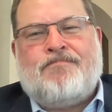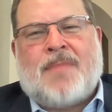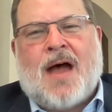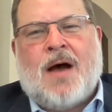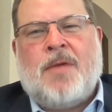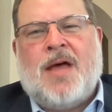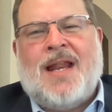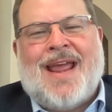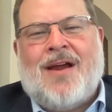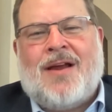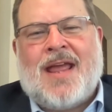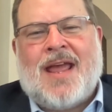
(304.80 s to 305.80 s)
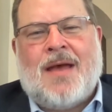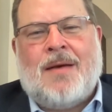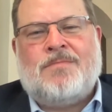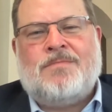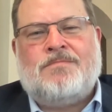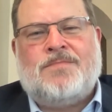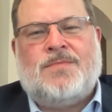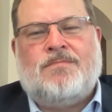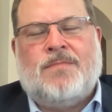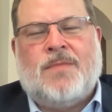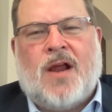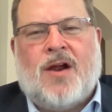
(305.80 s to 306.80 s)
how many AirCam
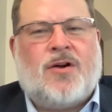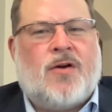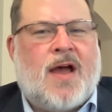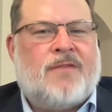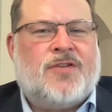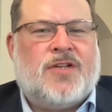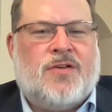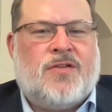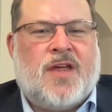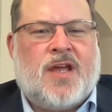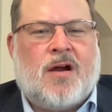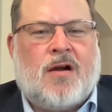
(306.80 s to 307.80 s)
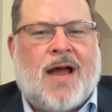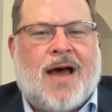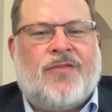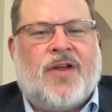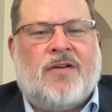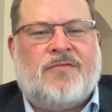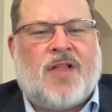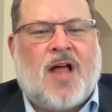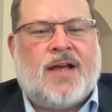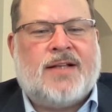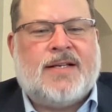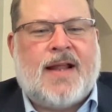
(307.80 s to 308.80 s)
aircraft do you think are out there
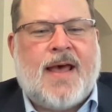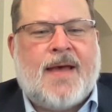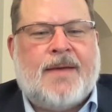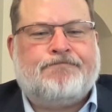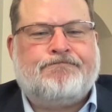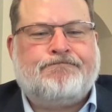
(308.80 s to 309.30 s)
flying today?